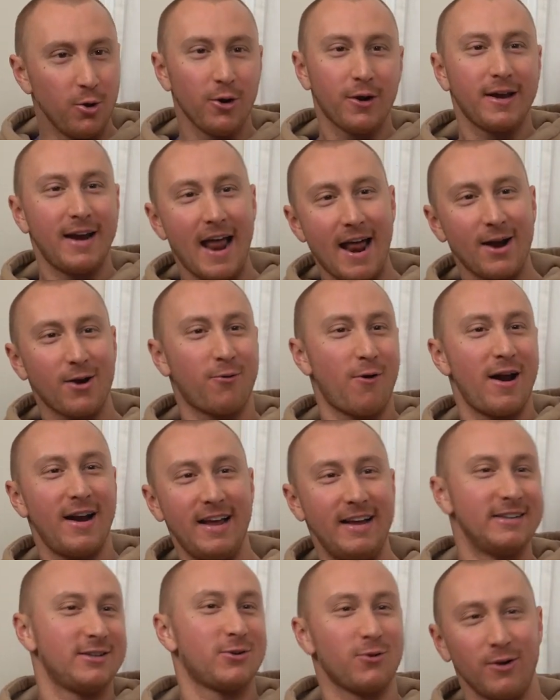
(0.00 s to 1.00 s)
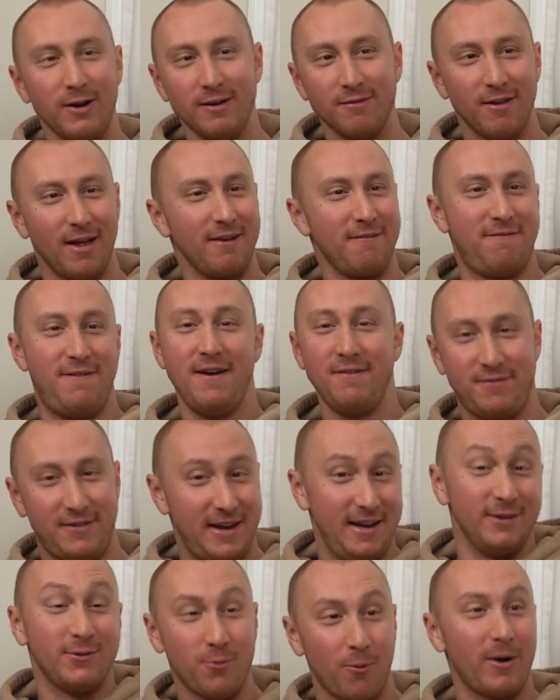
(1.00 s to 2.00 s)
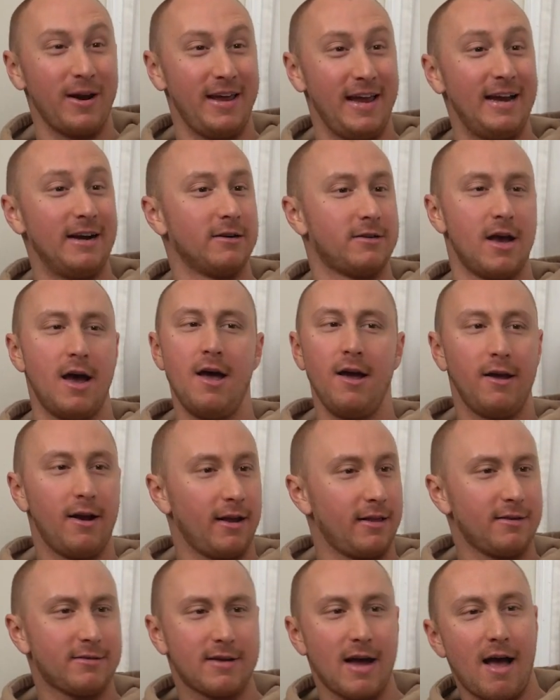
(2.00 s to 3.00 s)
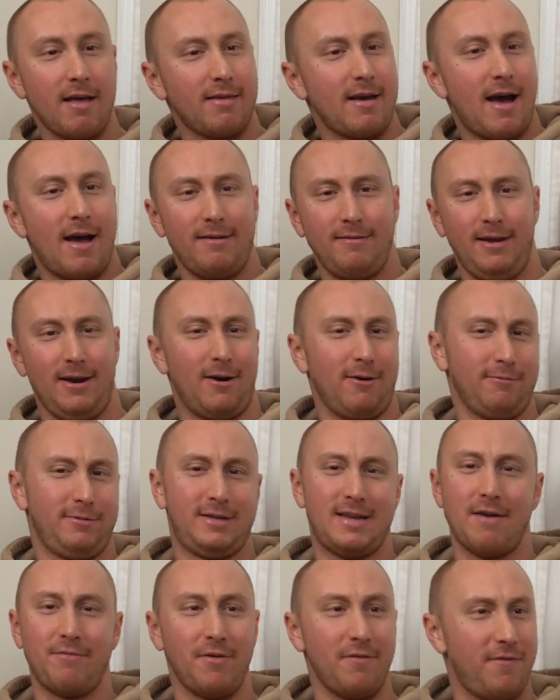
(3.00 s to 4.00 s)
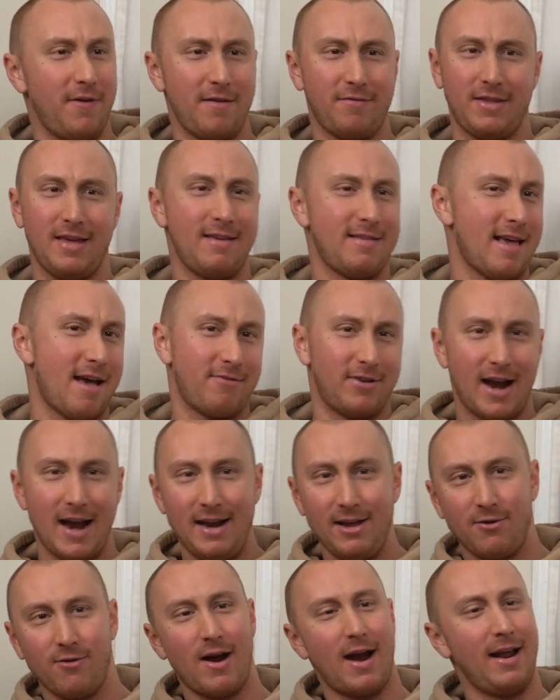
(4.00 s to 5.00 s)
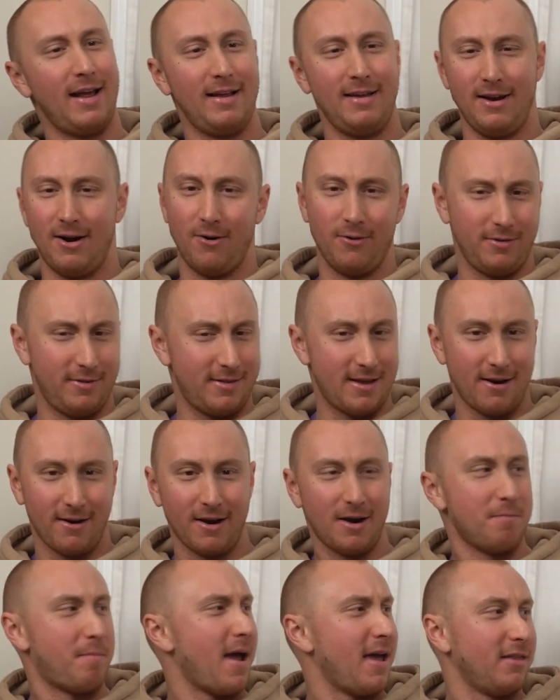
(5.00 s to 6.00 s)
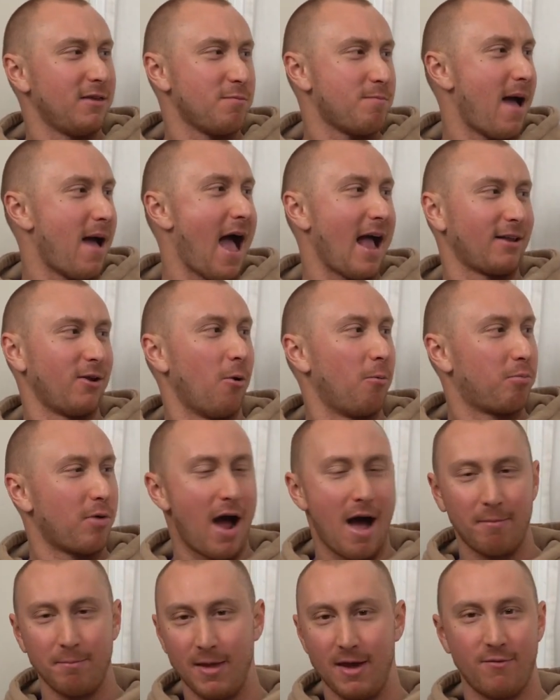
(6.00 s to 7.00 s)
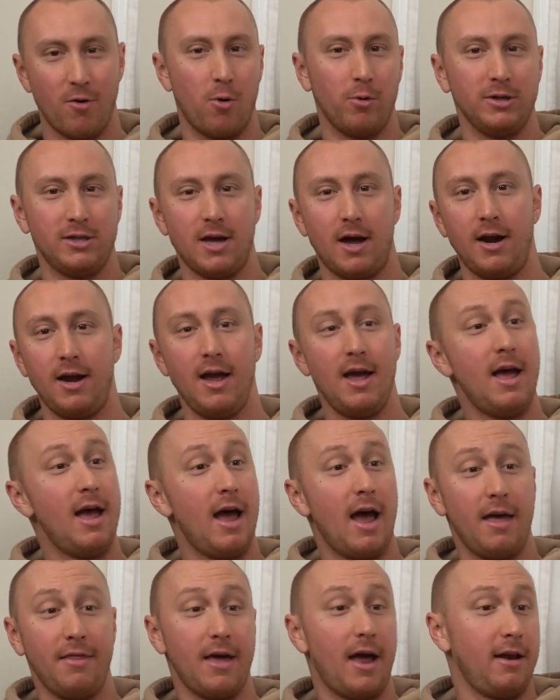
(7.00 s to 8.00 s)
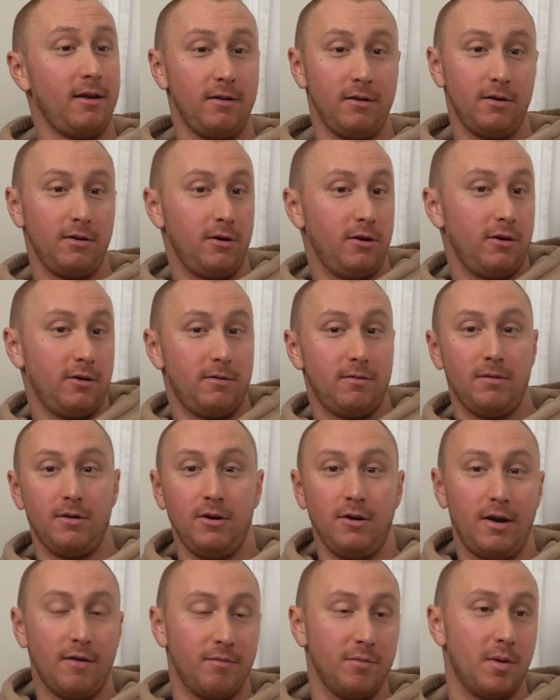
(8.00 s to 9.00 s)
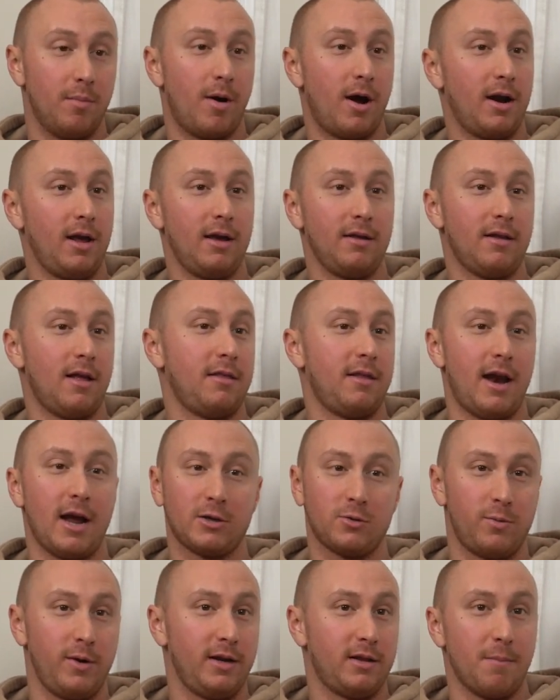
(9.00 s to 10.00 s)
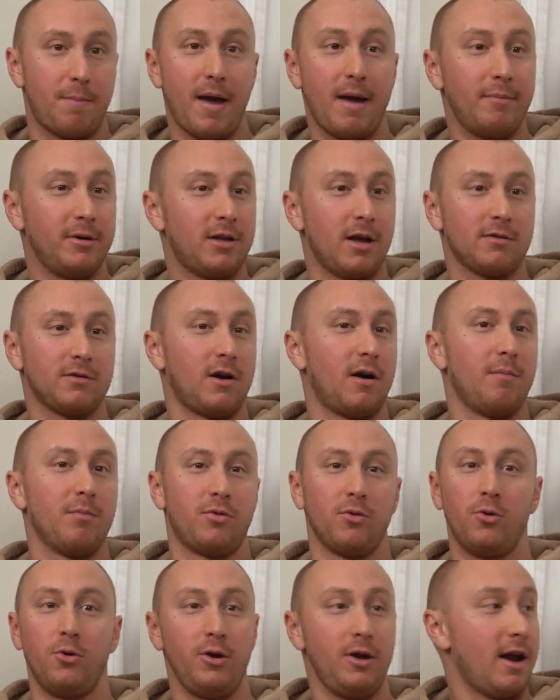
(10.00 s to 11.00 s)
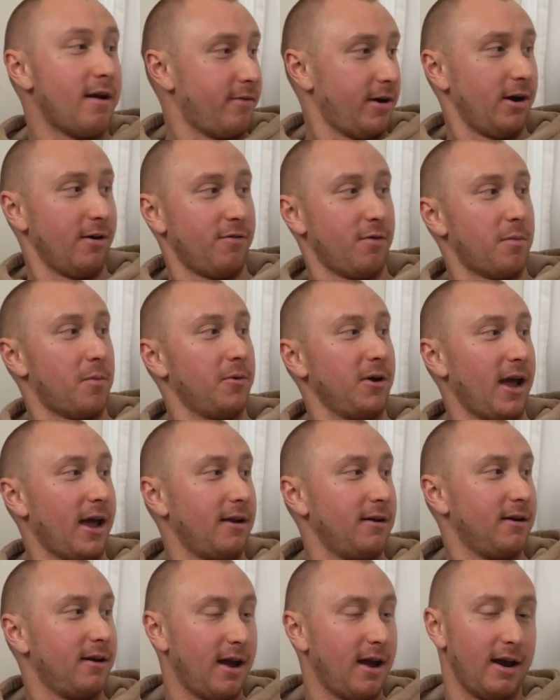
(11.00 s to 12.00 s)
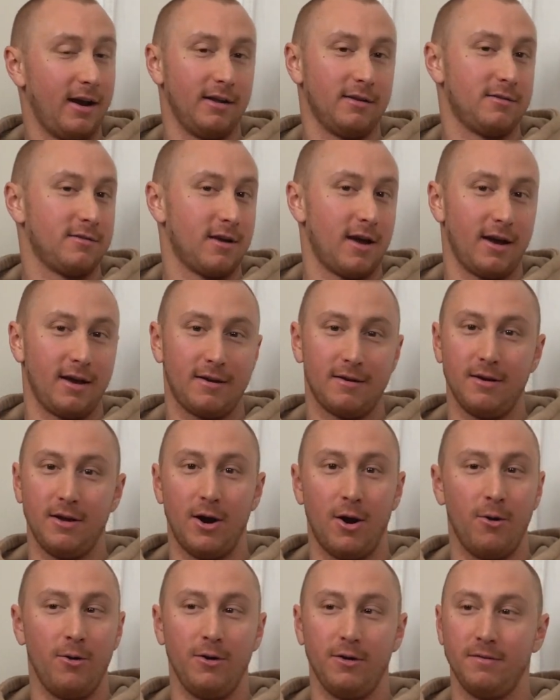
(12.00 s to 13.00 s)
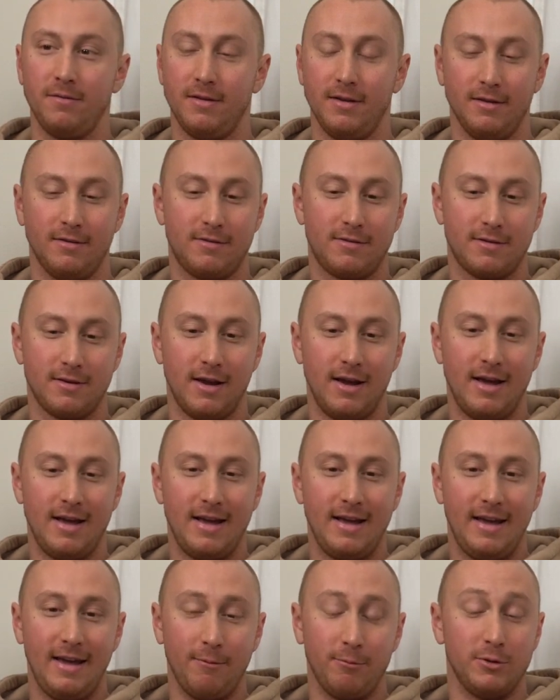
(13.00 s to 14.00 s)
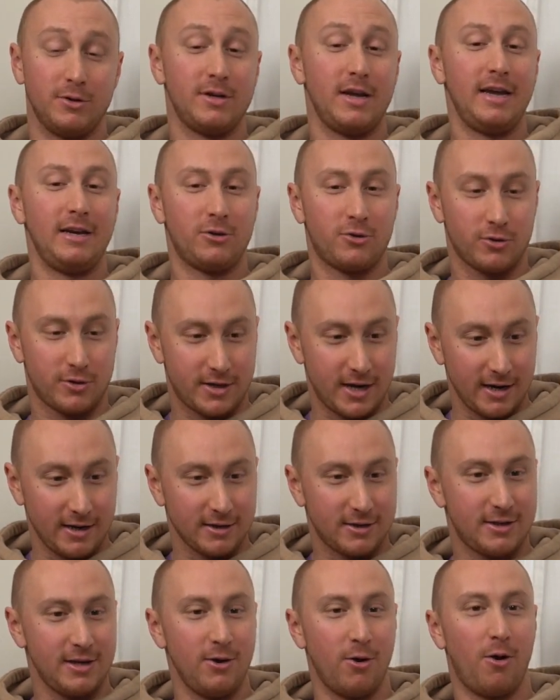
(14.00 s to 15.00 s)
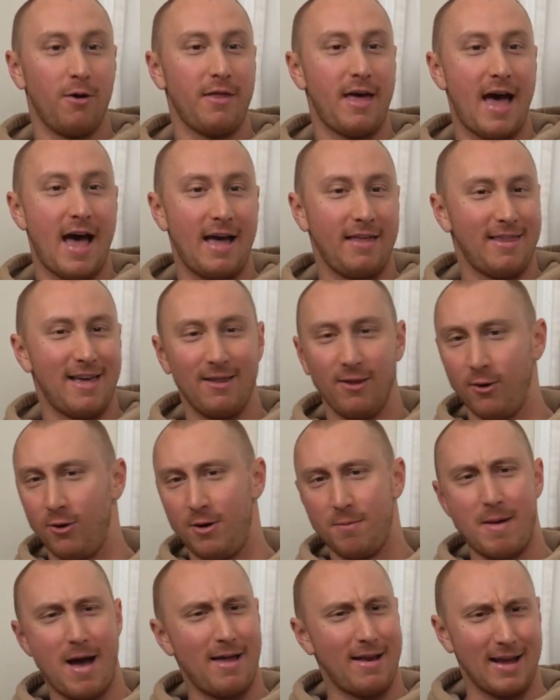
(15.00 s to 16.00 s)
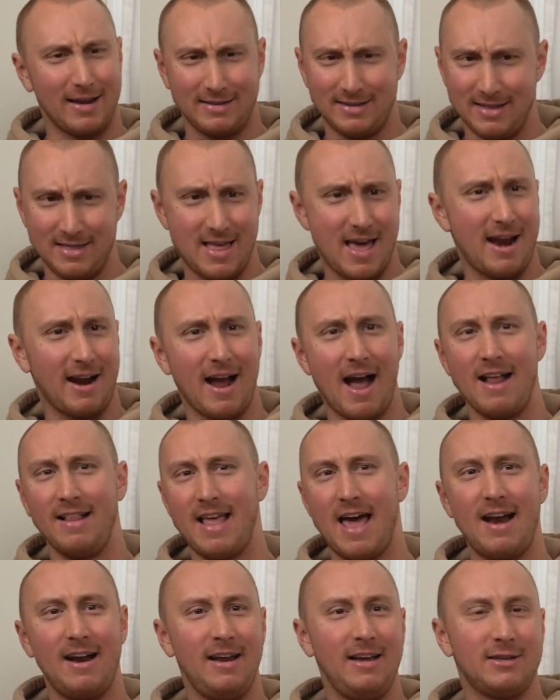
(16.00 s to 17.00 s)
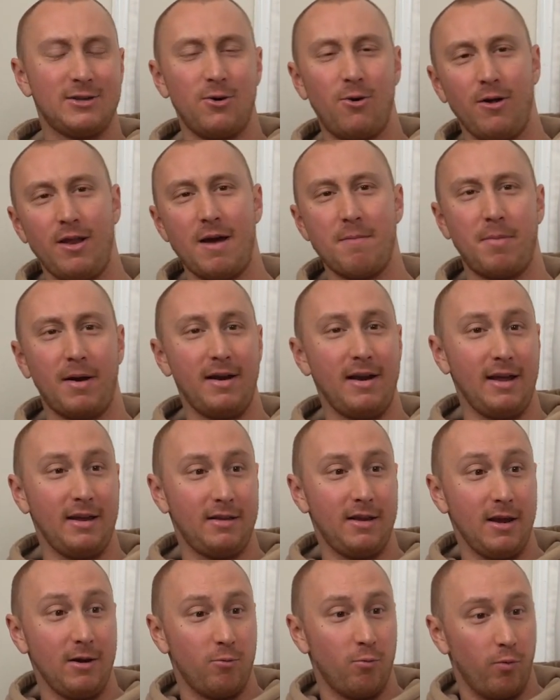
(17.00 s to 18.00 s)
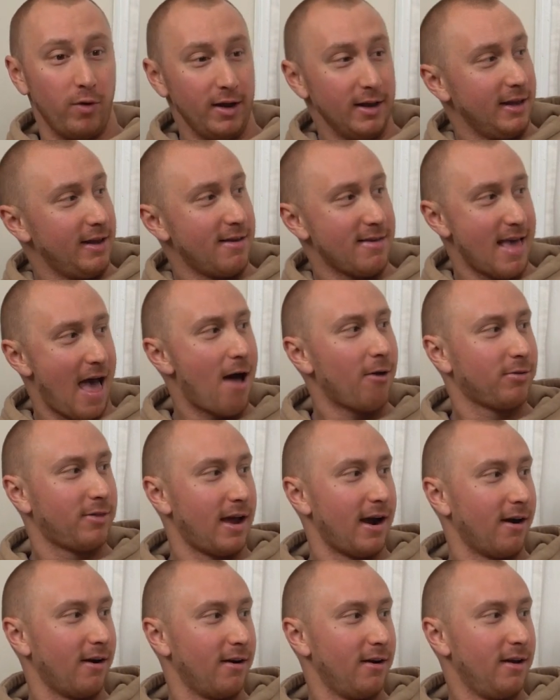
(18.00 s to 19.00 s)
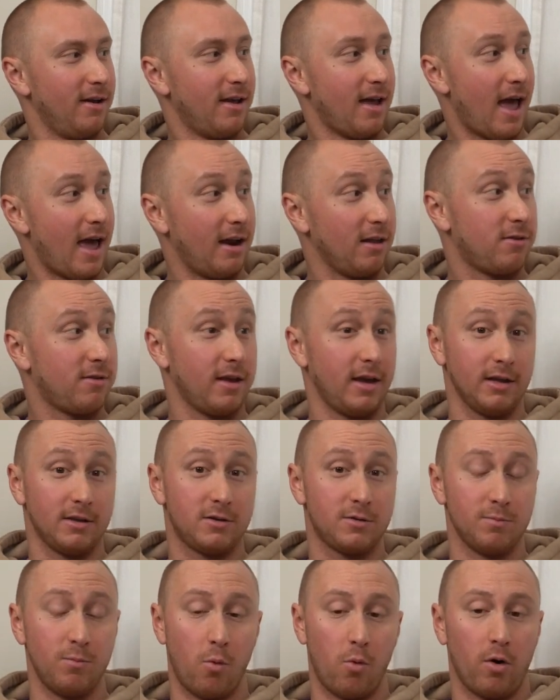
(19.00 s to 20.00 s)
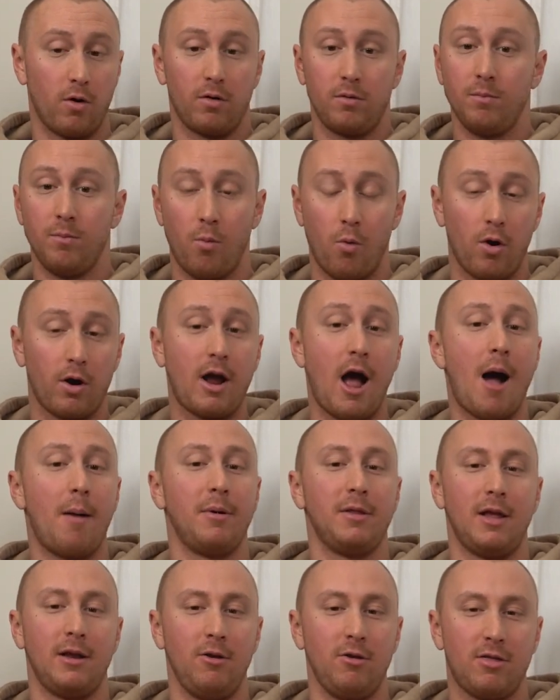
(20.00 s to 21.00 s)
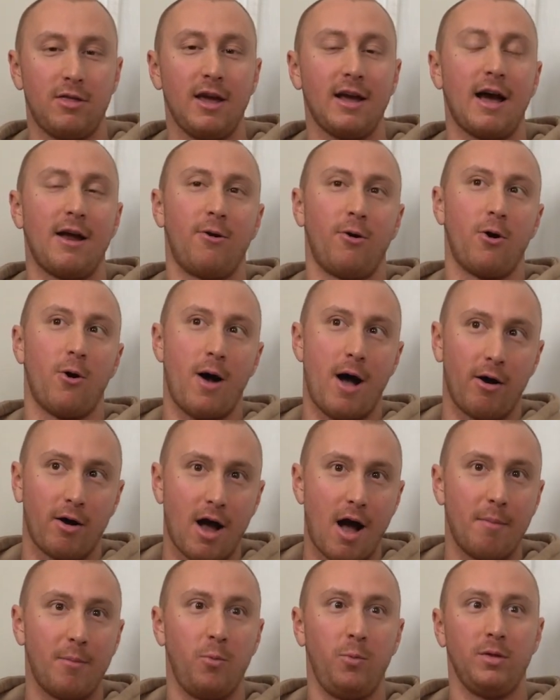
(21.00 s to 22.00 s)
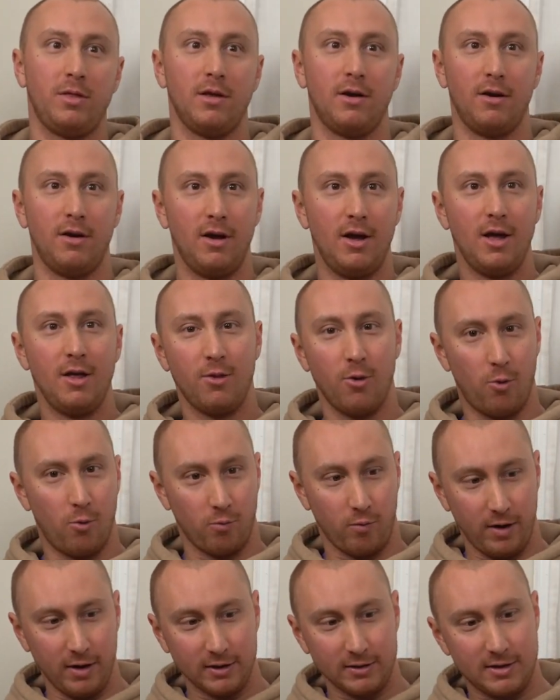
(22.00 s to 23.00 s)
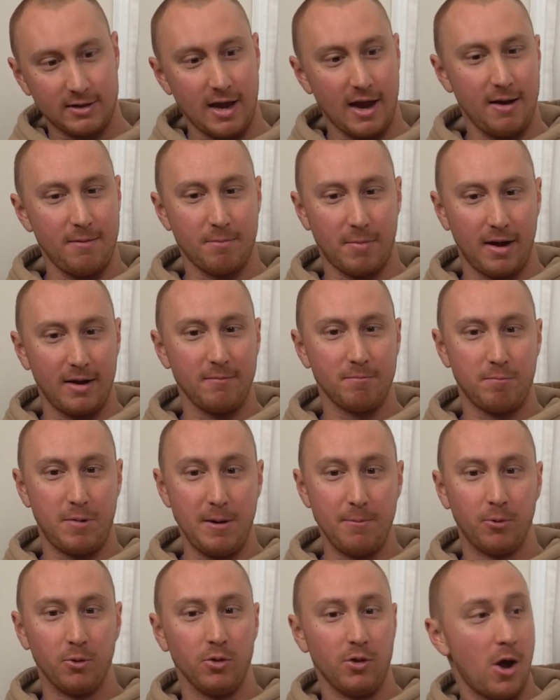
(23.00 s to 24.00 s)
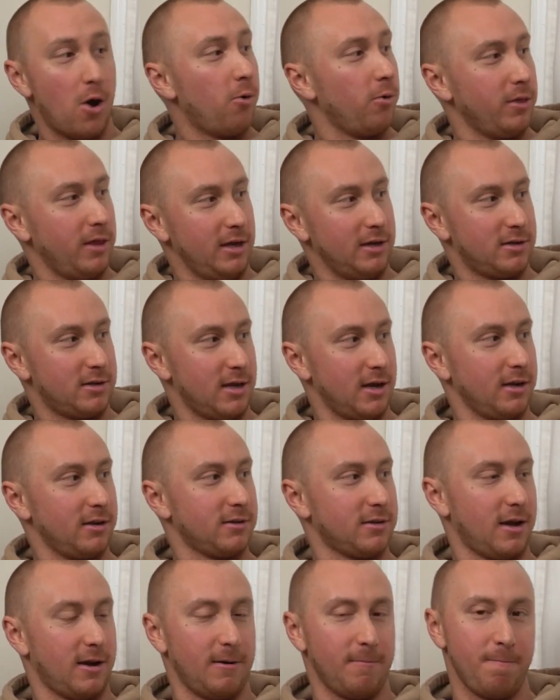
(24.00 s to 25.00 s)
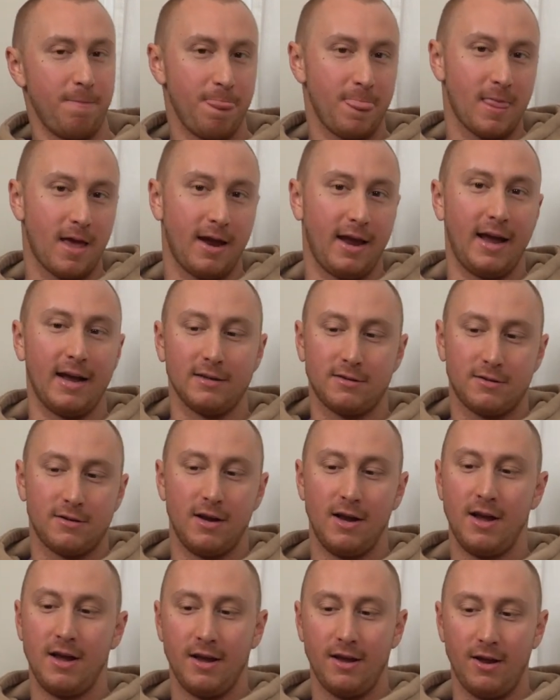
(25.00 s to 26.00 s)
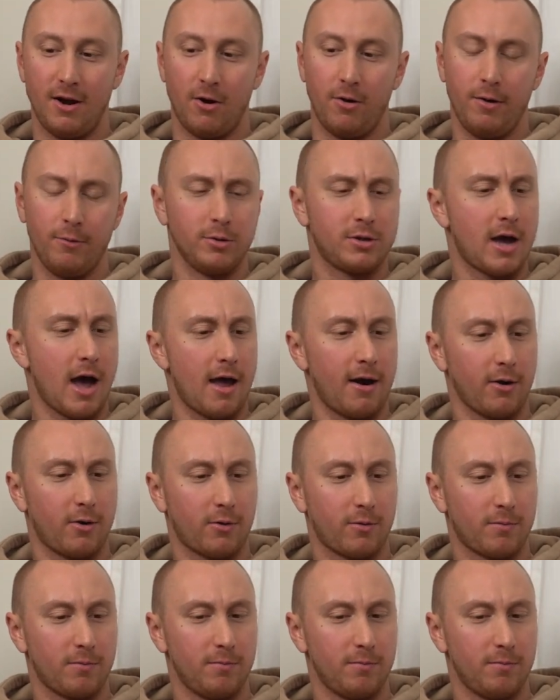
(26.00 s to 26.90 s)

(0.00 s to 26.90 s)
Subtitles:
looking at a credit history of like 15, 20 years. You're like, this guy's got, 750, 780 credit. They're going to pay this back, no problem. They've always done it. And then you give them the money, and then the next week the payment doesn't come through, and you never hear from them again. And it's like, it was interesting to see all that, and then learn about like synthetic identities and all that. But it really is out there. And it's more common than you think. I don't know how common with the whole real estate, but people know these things. And I guess, it was kind of,